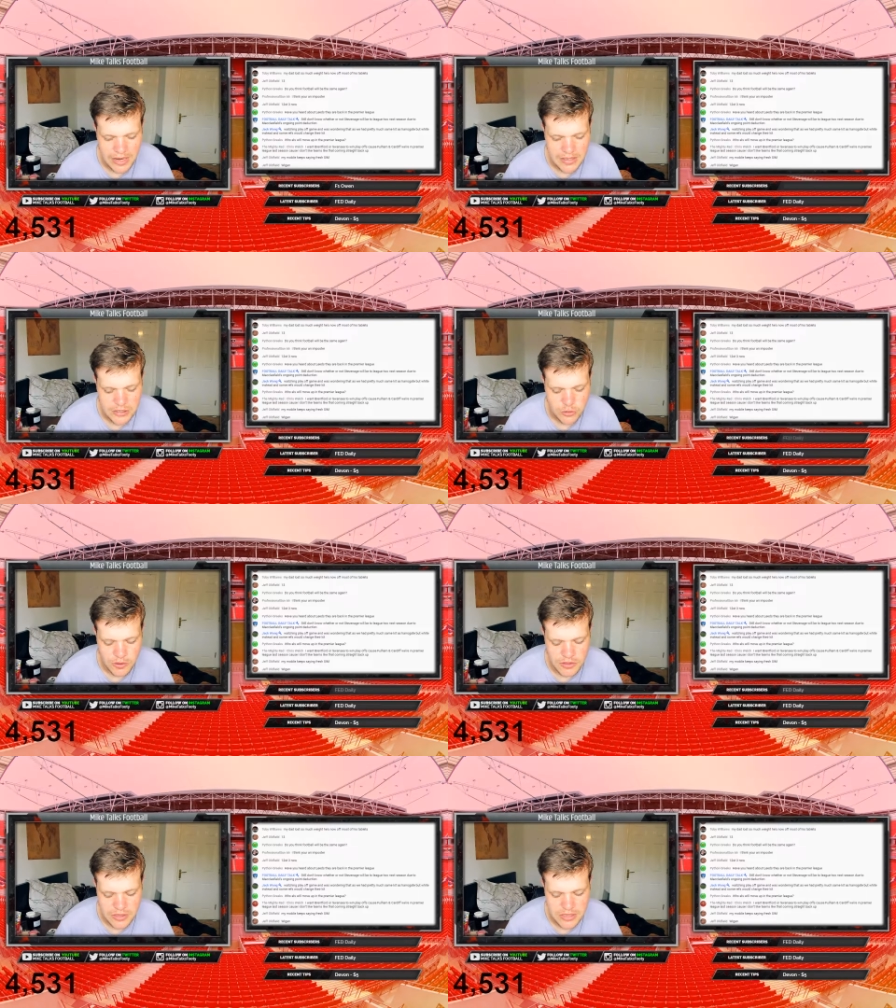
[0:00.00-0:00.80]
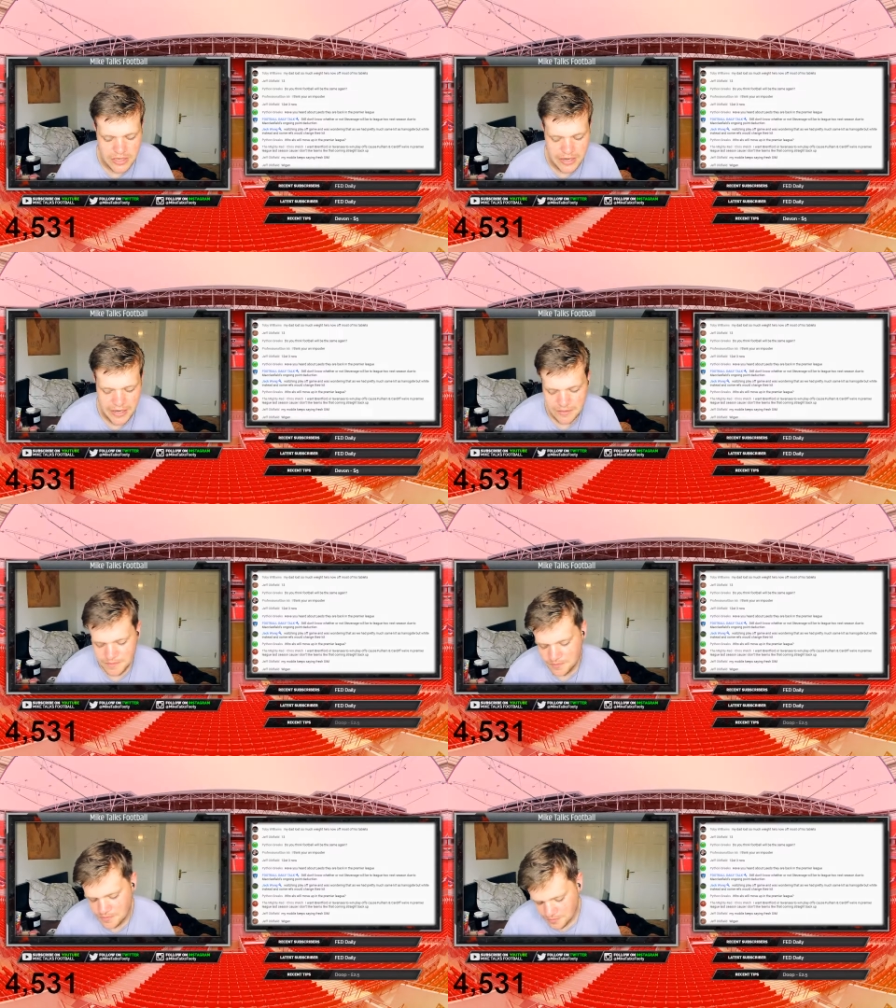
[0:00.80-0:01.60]
Swansea.
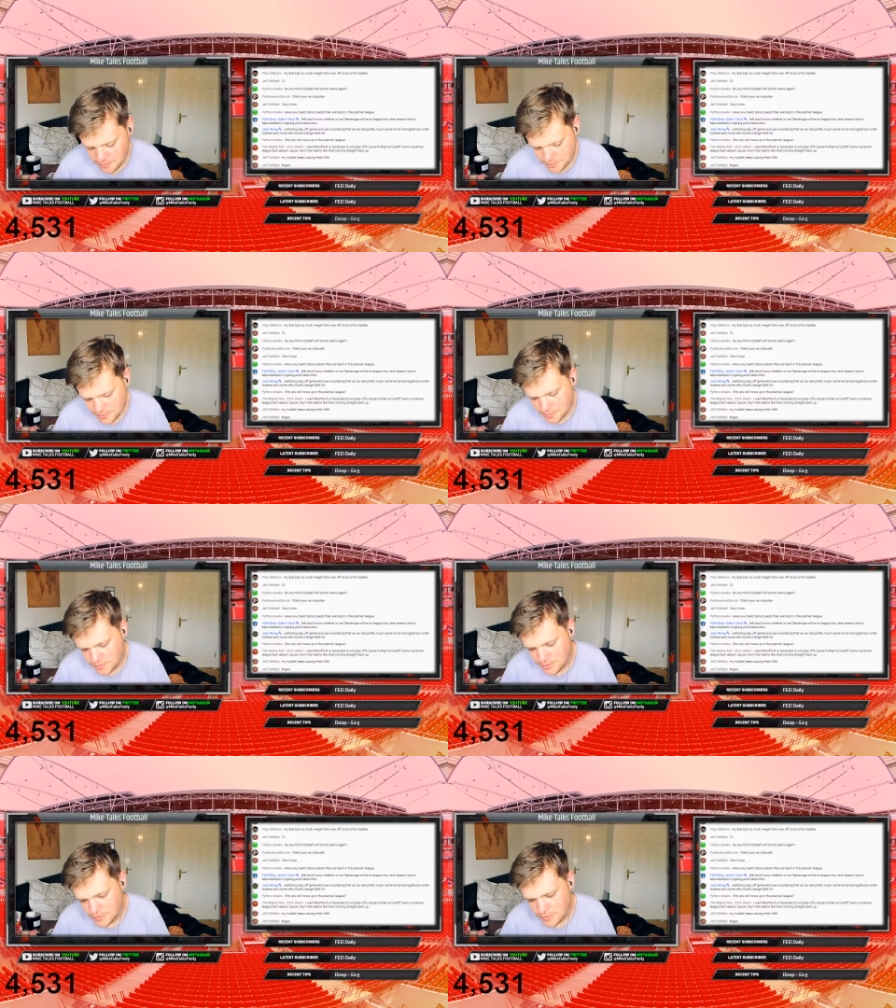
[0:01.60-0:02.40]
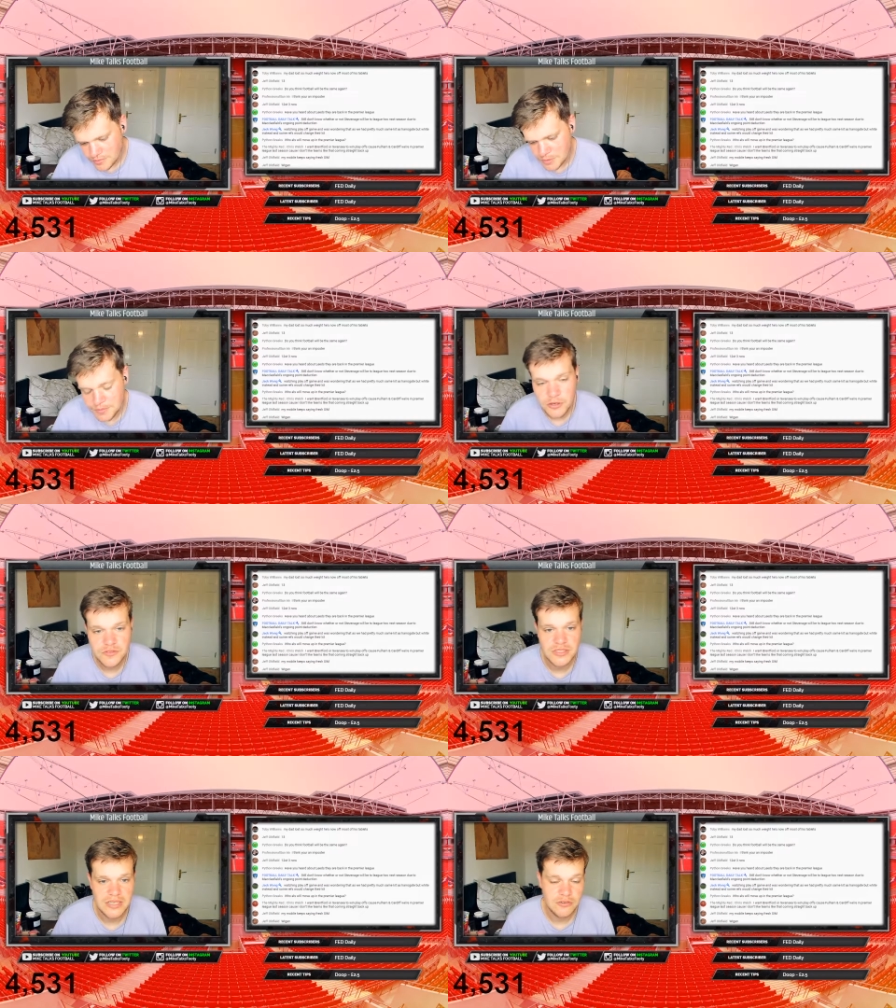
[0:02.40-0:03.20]
Be good
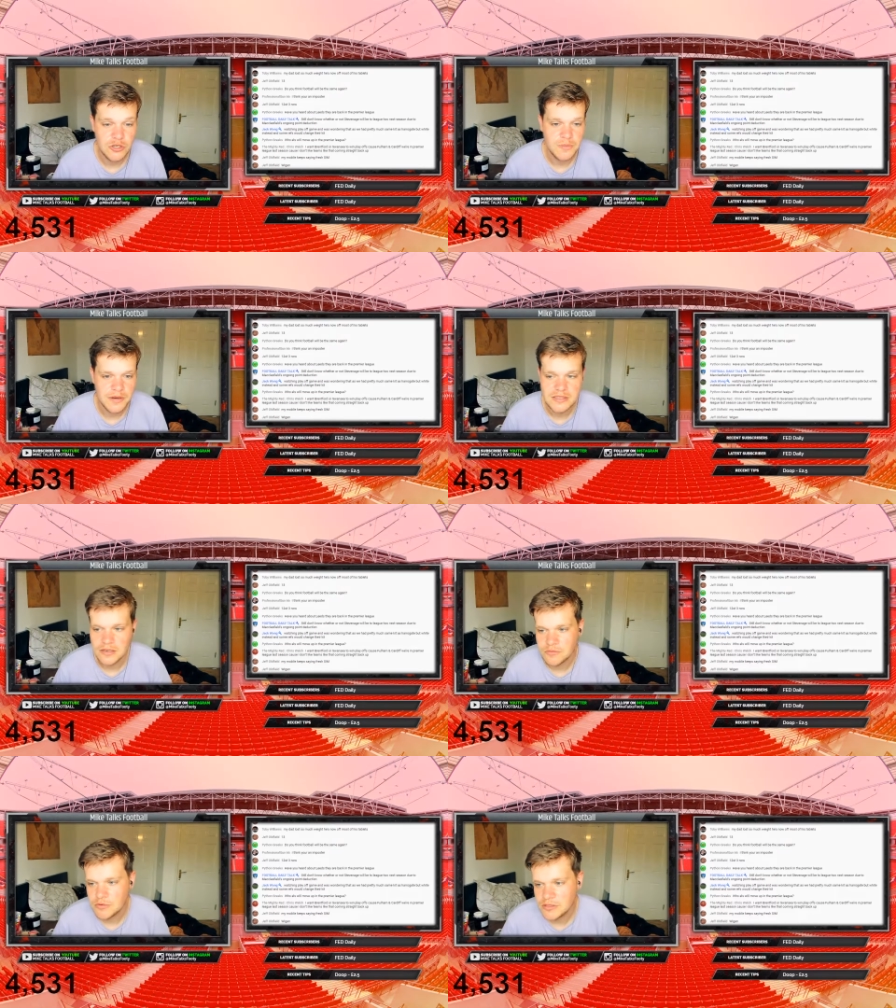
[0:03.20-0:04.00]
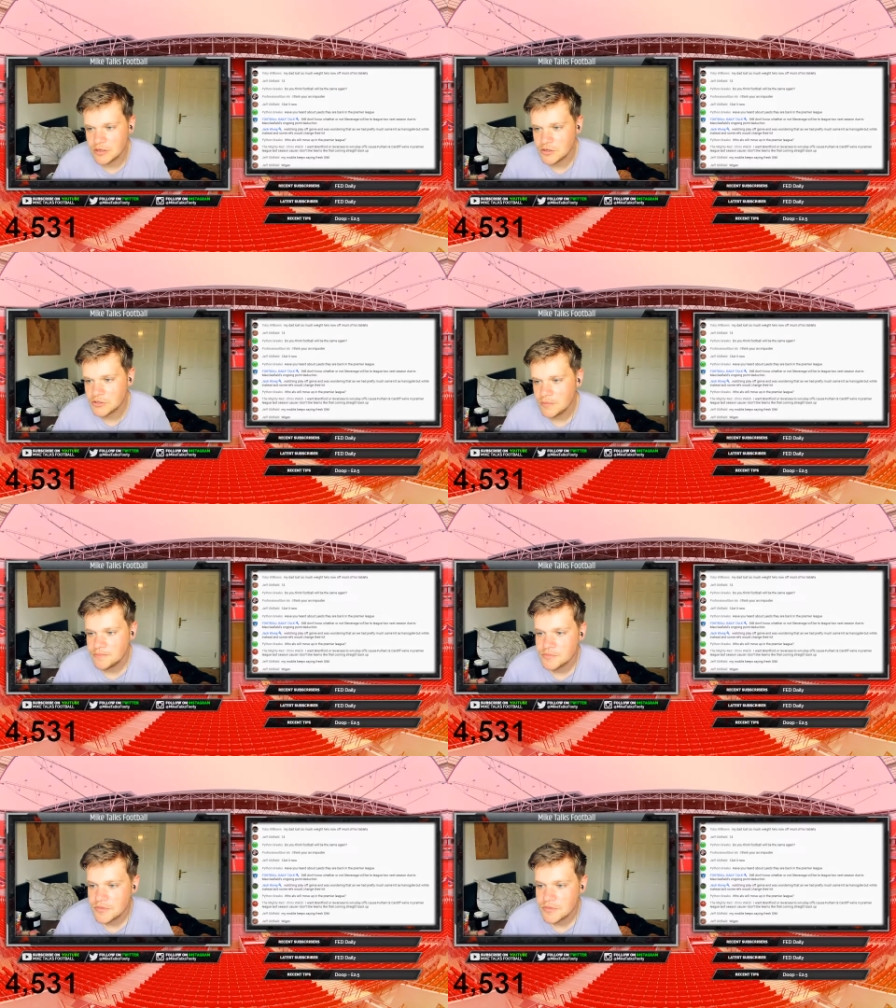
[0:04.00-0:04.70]
for Steve Cooper. He's done a good job.